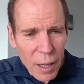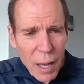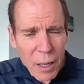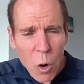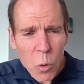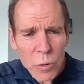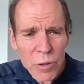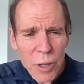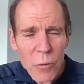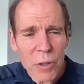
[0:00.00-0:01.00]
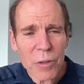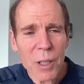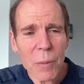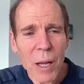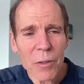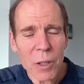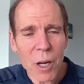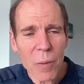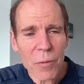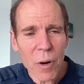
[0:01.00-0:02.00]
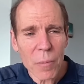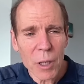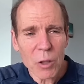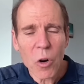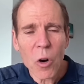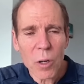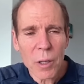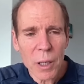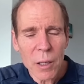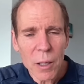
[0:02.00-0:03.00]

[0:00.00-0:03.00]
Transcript: and our own self-esteem has to come from internally